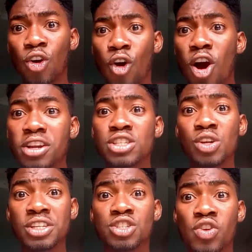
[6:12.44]
God is
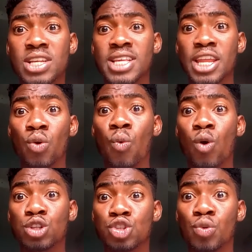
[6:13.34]
not interested in
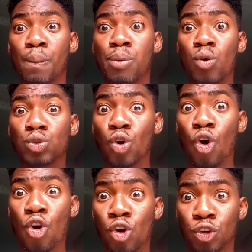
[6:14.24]
what you put
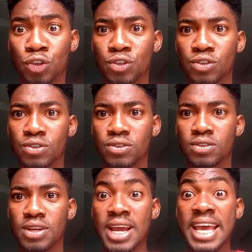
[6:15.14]
on.
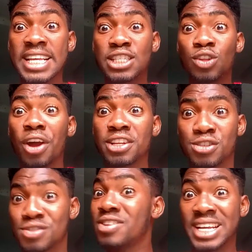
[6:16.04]
He's not
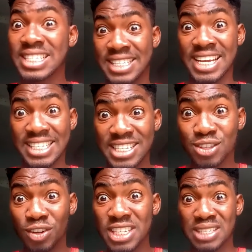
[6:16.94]
interested.
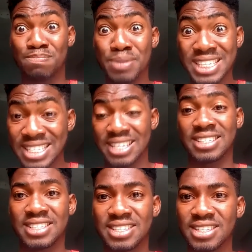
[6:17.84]
It's not his
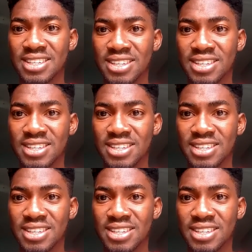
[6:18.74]
business.